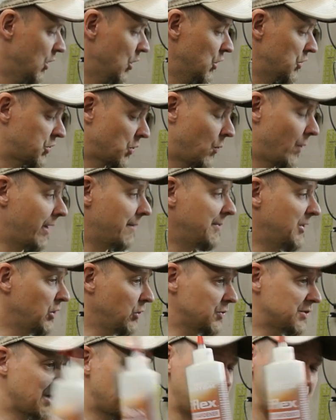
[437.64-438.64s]
So what I'm going to
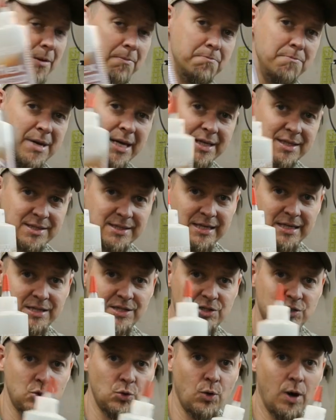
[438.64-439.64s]
do is I'm going to mix these
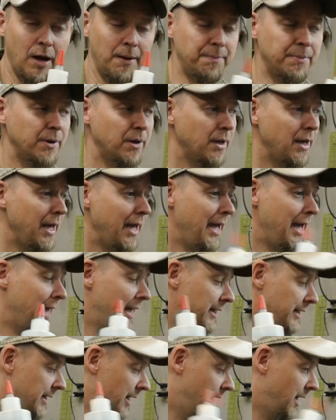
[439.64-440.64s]
two up
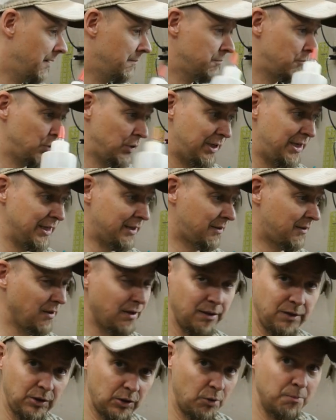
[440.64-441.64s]
and uh, get
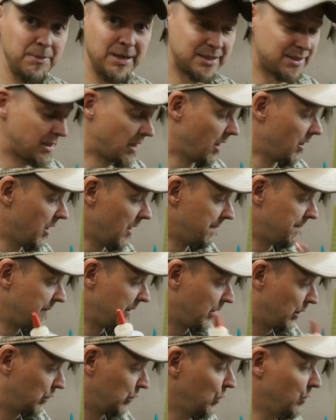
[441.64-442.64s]
to you know mix it all up,
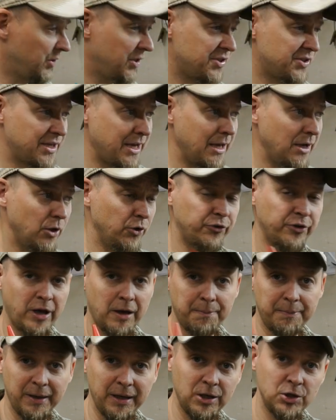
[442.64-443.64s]
glue these scales
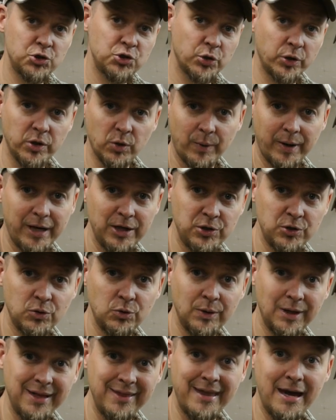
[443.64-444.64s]
up, and show you what I
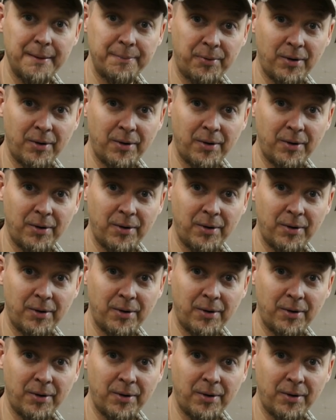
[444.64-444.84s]
do in that